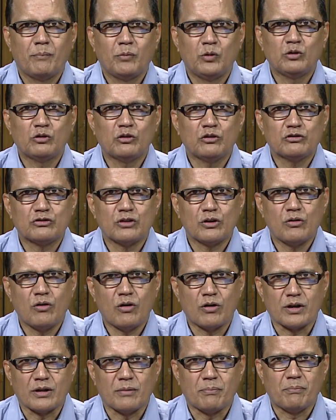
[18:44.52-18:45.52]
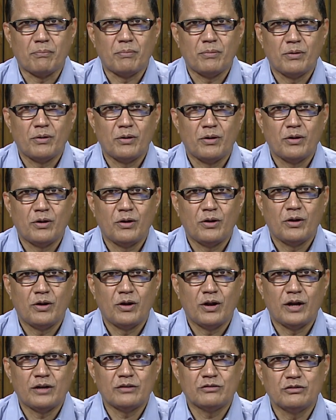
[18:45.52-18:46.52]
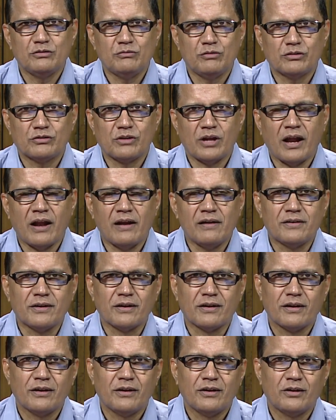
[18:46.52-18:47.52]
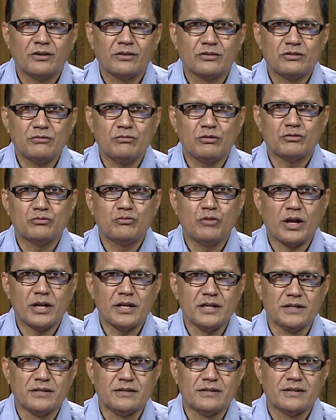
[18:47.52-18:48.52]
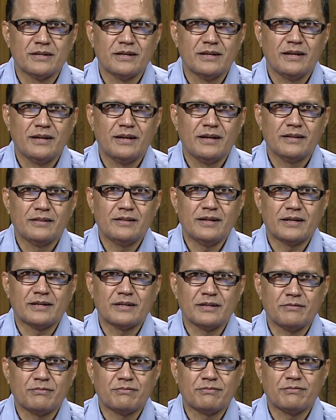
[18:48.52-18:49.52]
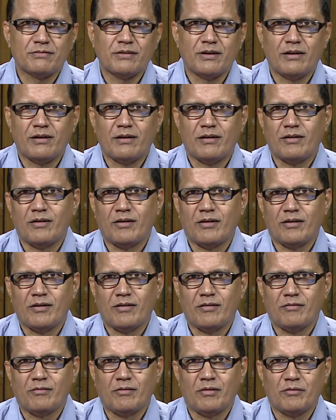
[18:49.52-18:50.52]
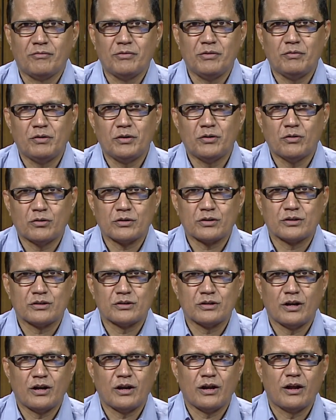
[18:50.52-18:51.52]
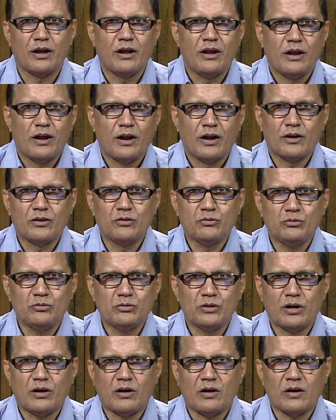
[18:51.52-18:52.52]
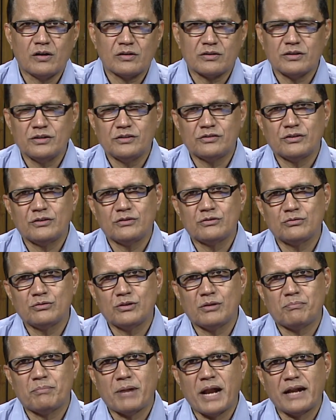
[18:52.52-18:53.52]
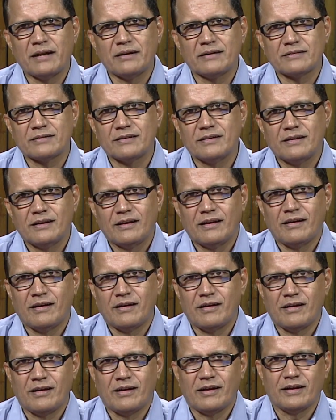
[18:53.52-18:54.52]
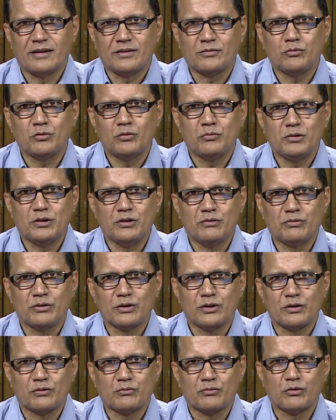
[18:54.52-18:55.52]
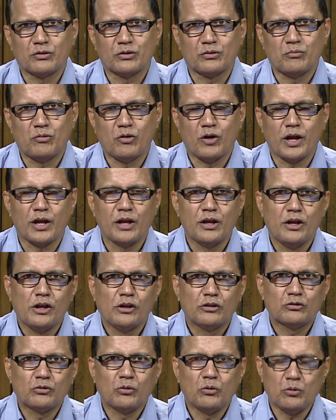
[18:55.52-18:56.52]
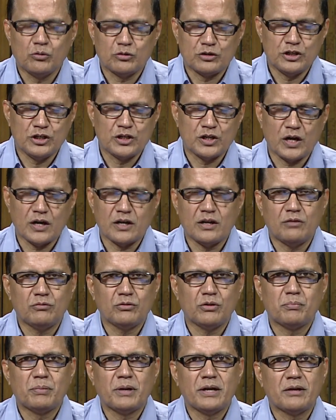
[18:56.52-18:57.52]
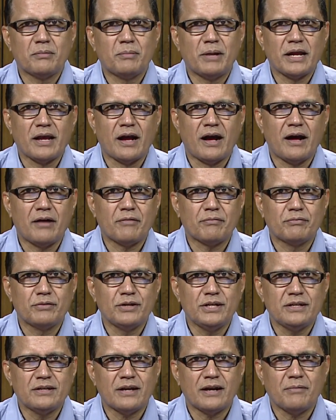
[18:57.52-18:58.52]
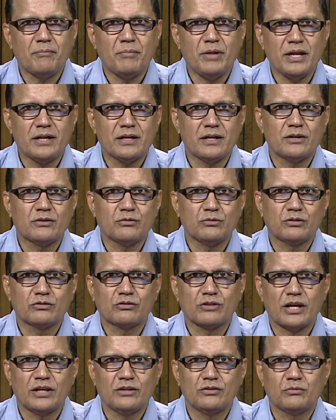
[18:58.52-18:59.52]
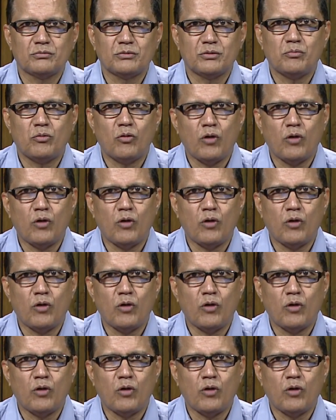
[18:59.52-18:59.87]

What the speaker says: the sister got up, and she was elder. She was worried that if we will not do the alteration to the pant, it would be difficult for the boy. So, she cut down the pant by half feet and make it to the size of the